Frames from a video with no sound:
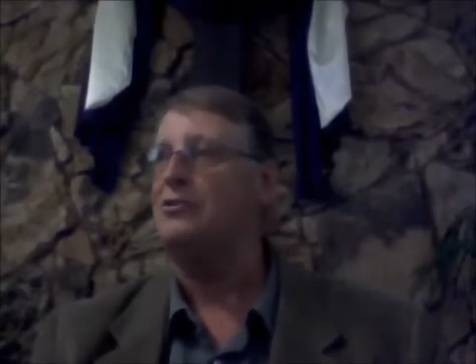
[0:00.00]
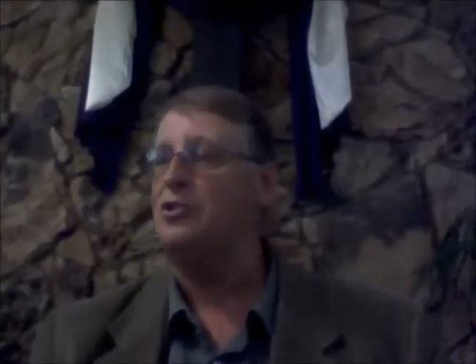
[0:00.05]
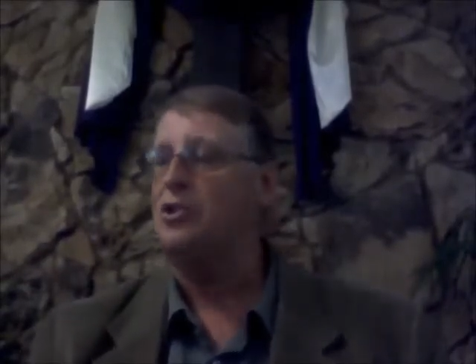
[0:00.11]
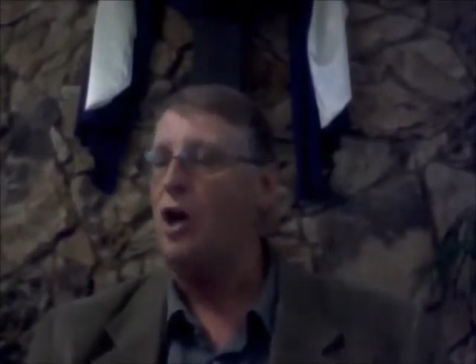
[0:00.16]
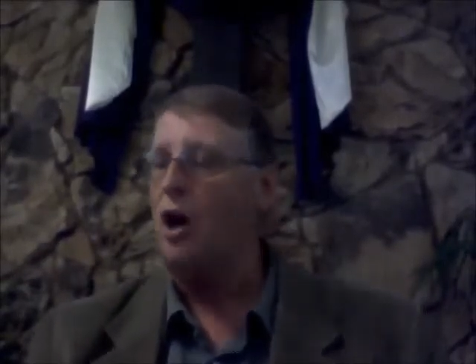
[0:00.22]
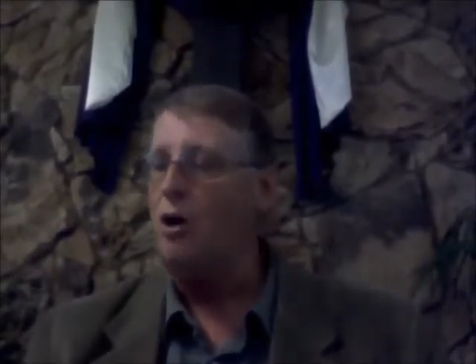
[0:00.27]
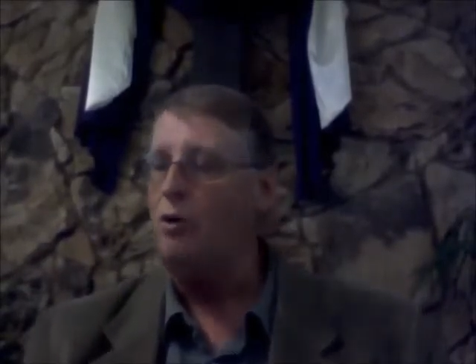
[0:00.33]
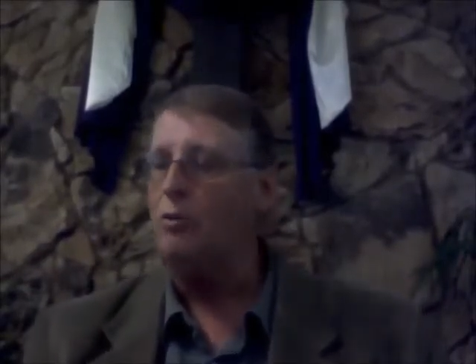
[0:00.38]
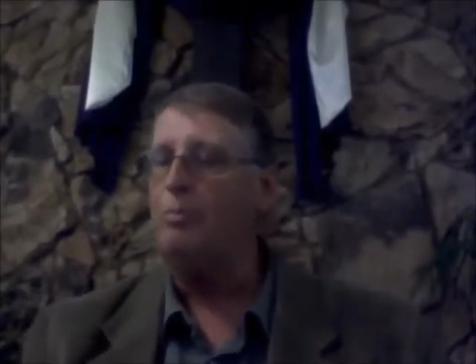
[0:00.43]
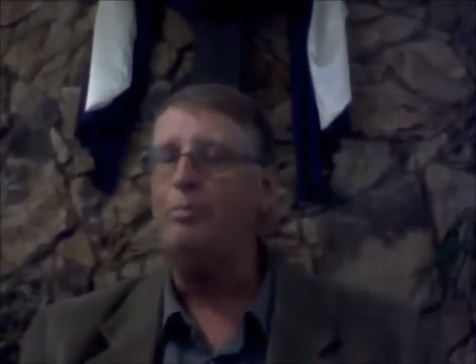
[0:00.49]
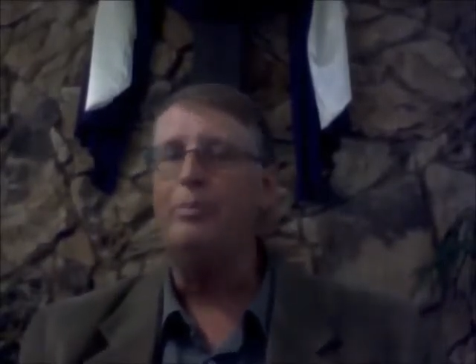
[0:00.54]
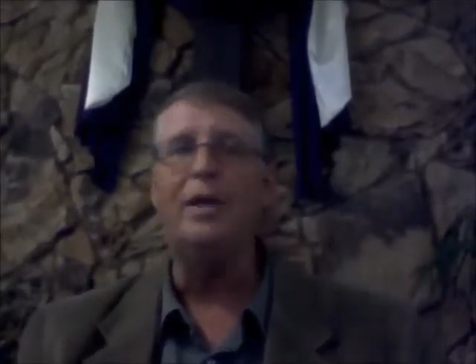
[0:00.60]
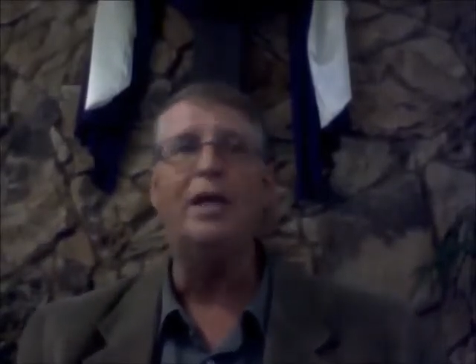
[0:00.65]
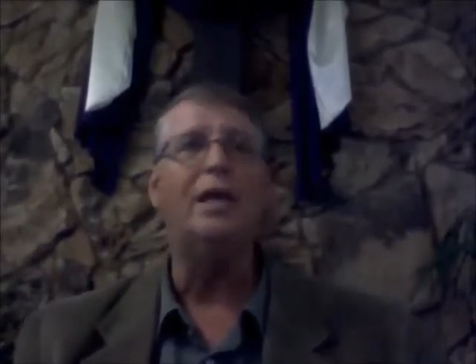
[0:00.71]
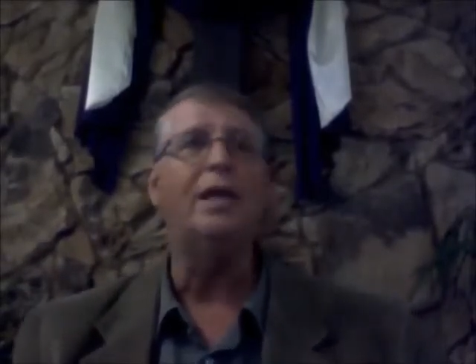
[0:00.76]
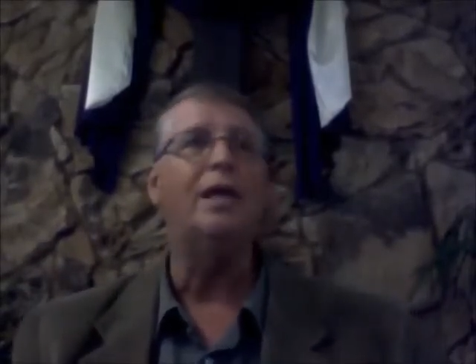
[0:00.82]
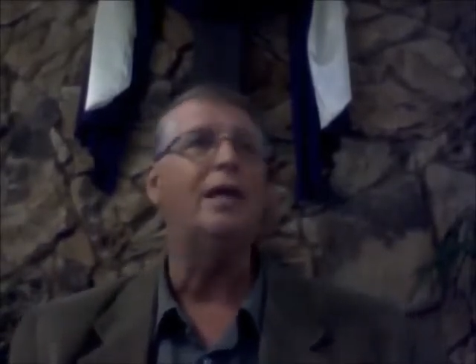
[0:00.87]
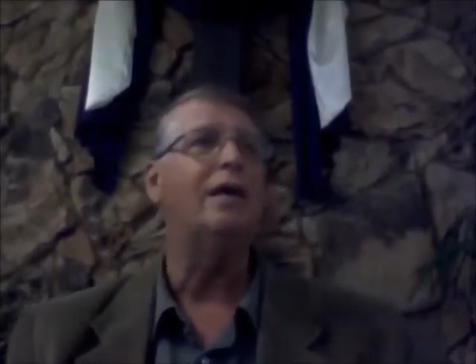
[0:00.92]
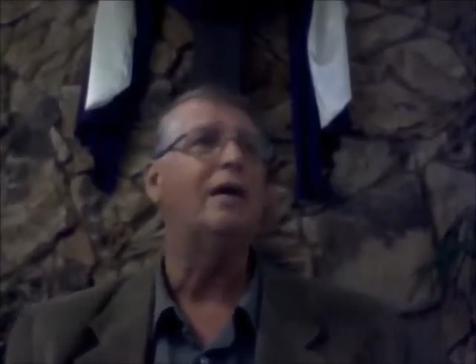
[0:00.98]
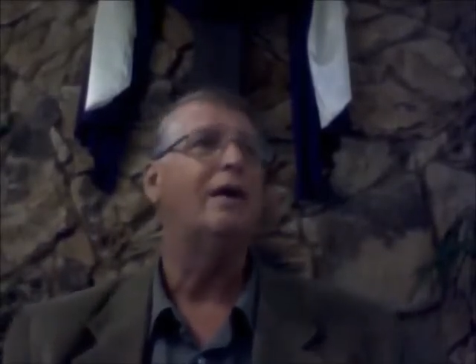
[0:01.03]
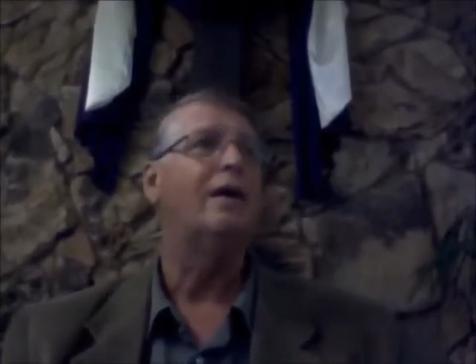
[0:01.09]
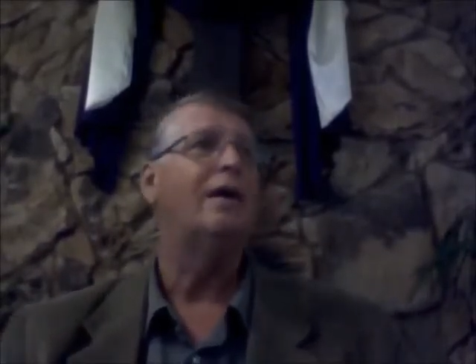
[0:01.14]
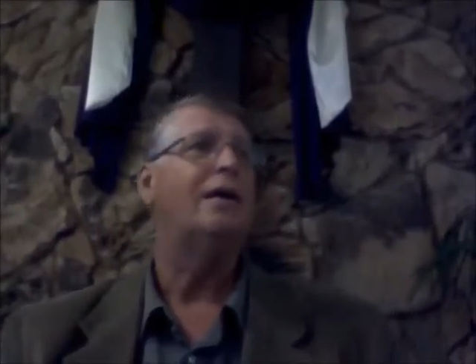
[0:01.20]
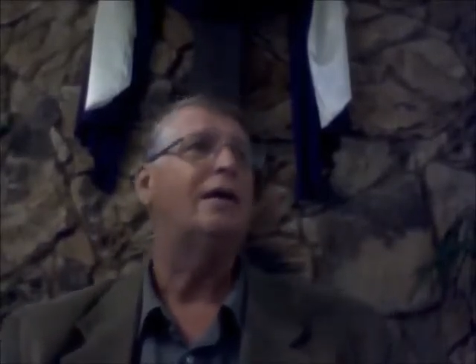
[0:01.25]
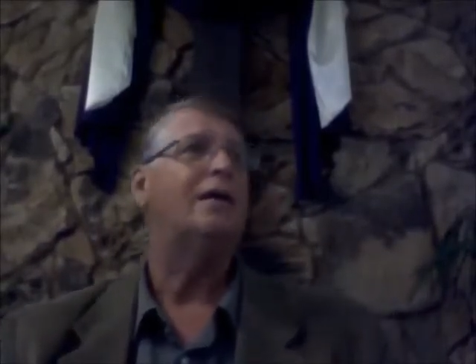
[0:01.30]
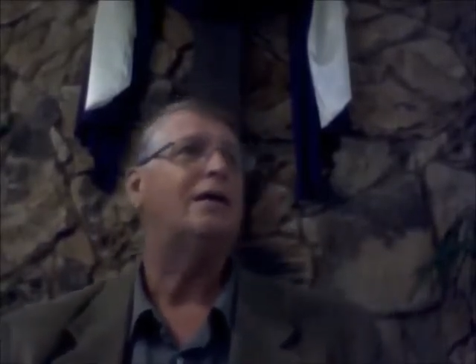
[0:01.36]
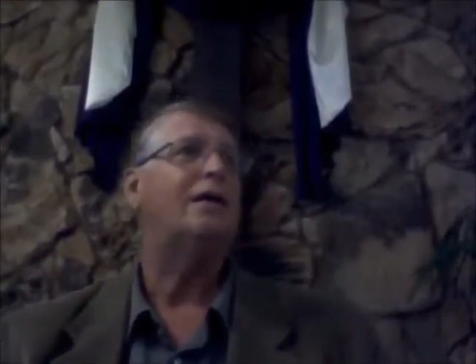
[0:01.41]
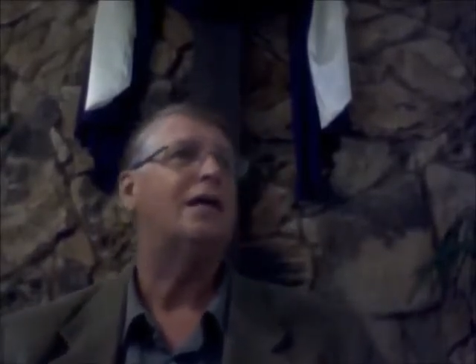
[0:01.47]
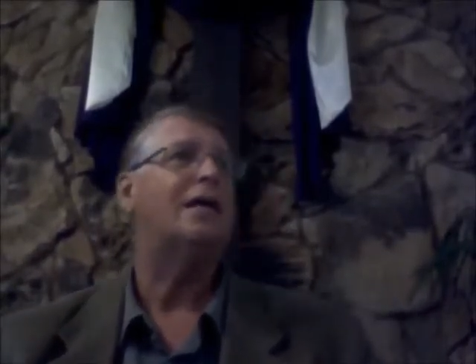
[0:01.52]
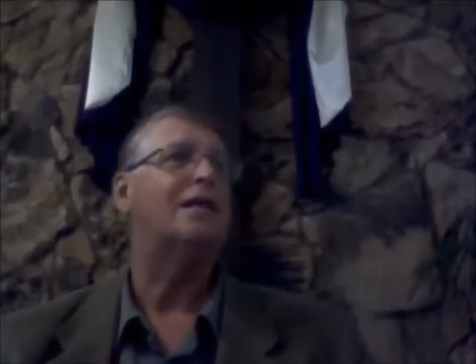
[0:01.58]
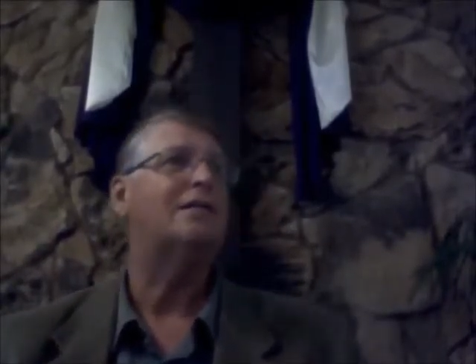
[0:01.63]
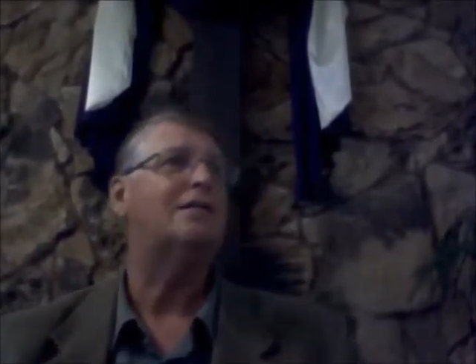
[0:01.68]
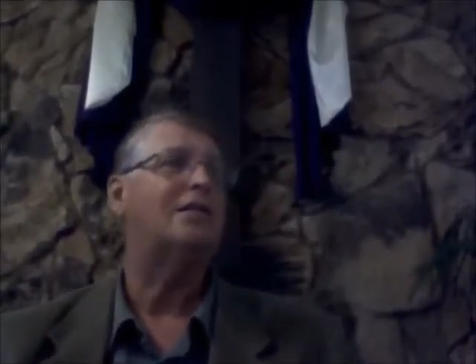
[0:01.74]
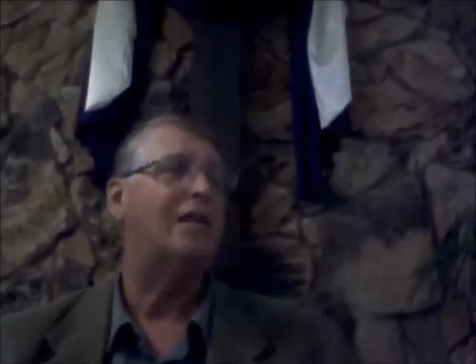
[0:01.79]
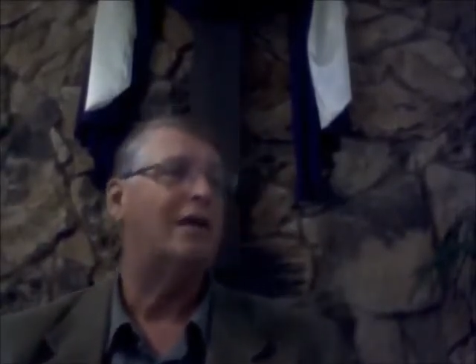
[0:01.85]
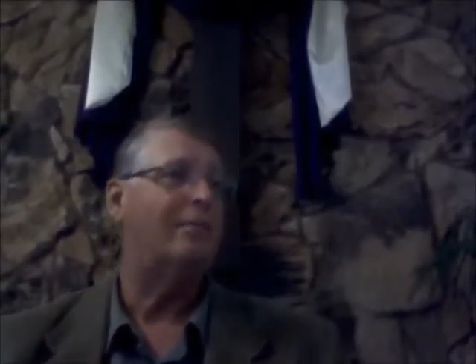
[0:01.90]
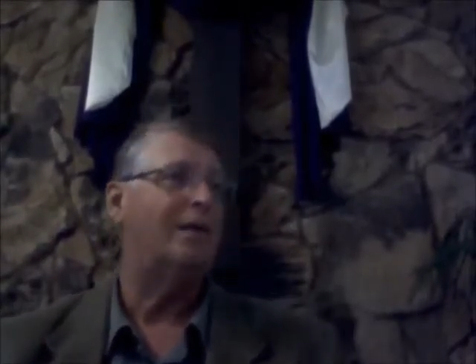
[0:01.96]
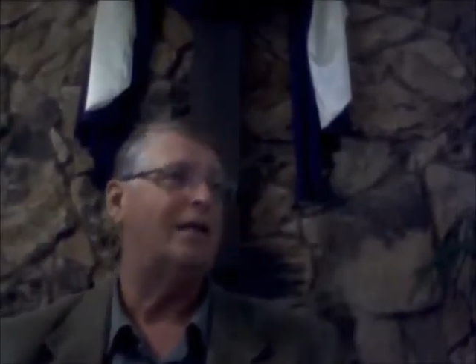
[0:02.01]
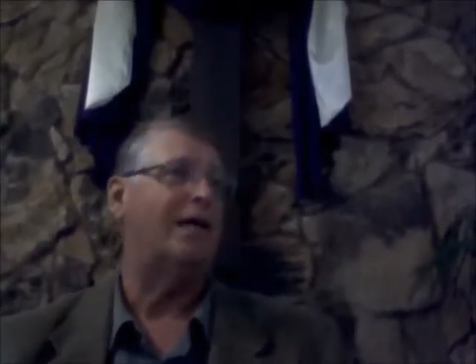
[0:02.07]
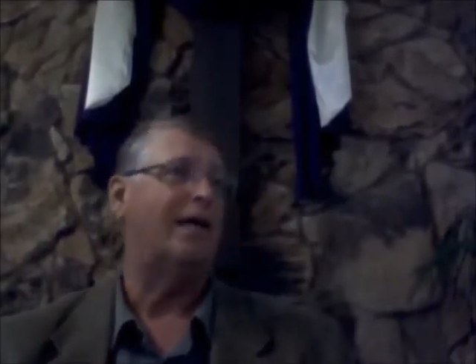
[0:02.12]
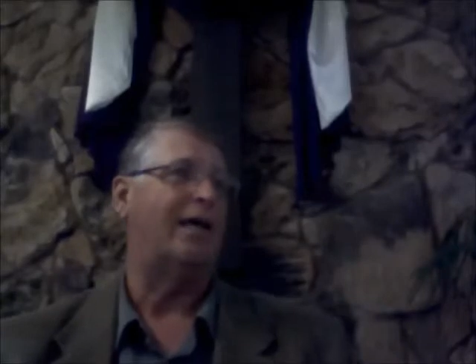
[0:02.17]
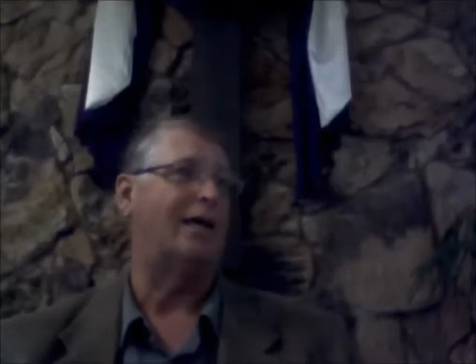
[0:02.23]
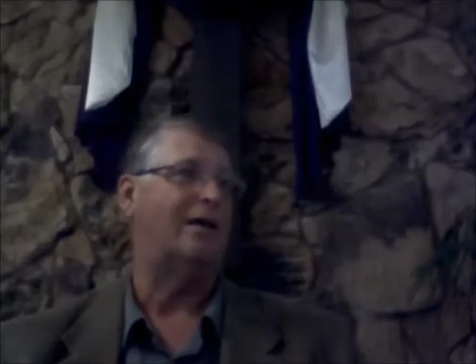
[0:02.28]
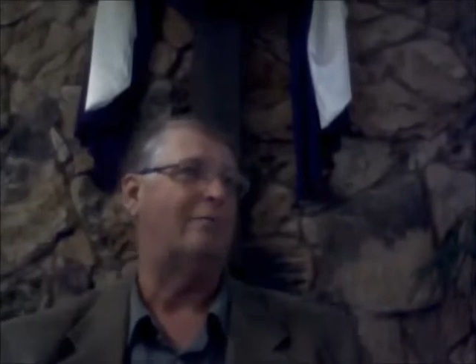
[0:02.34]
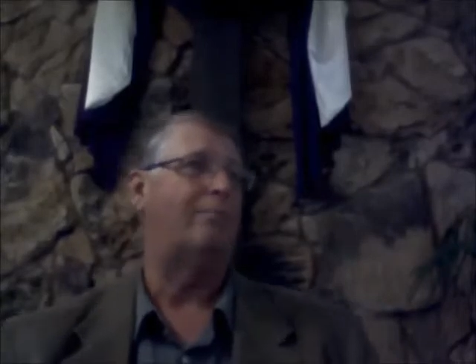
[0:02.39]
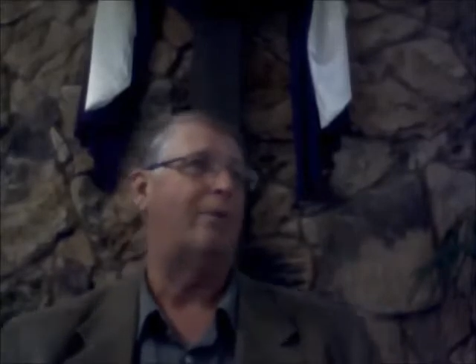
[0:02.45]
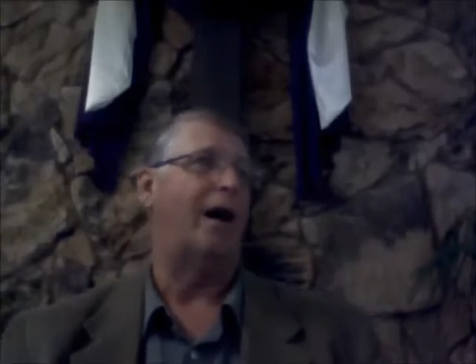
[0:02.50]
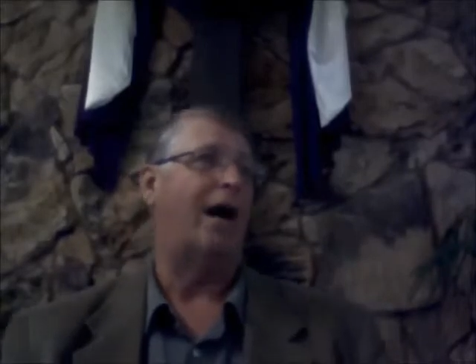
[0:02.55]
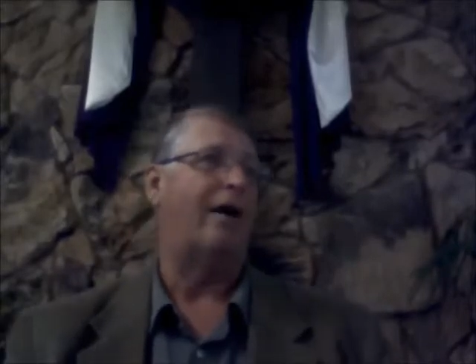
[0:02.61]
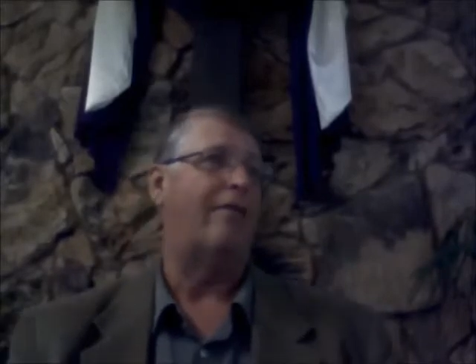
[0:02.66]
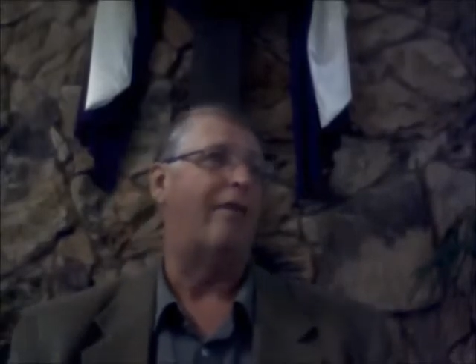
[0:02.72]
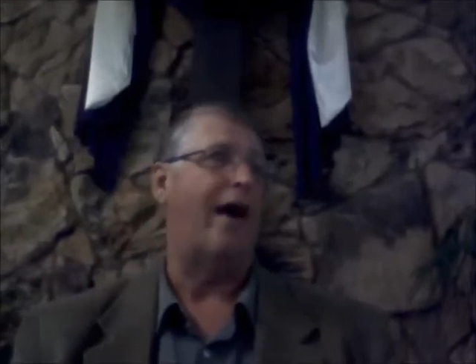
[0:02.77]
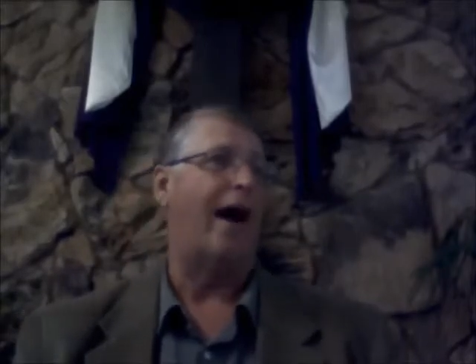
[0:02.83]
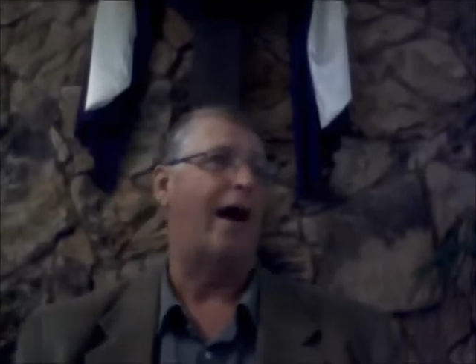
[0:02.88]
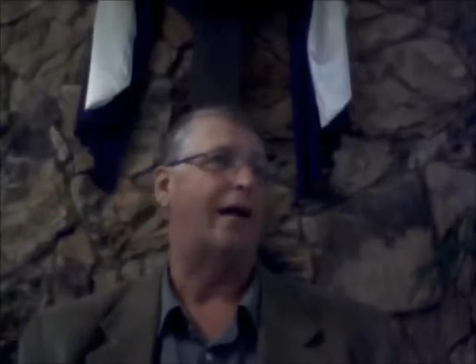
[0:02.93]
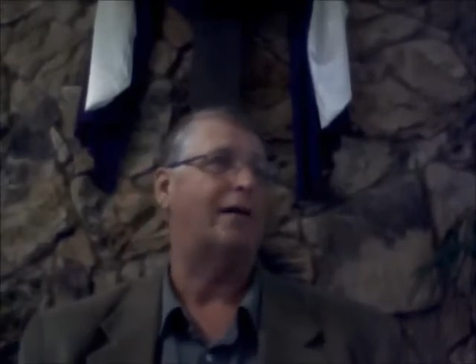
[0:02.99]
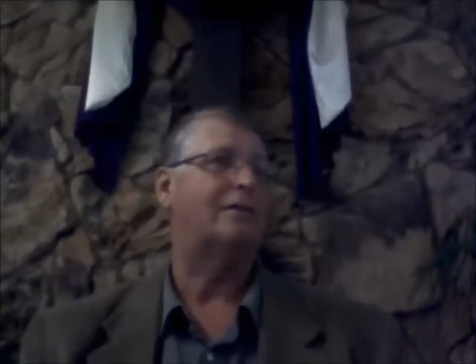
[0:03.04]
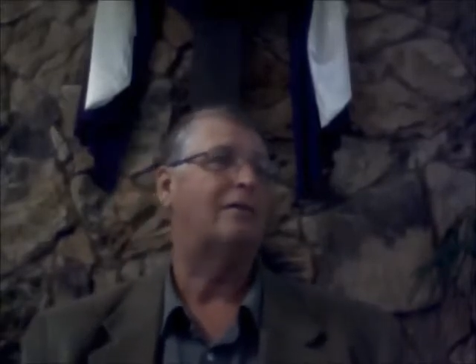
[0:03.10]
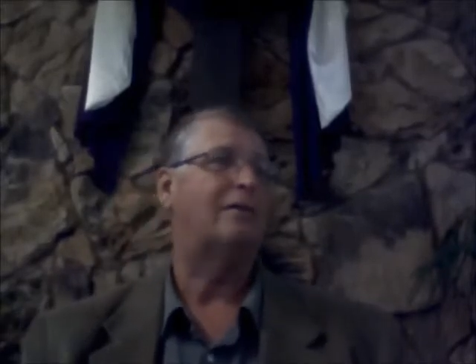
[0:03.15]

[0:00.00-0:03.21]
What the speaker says: Don't be intimidated by that.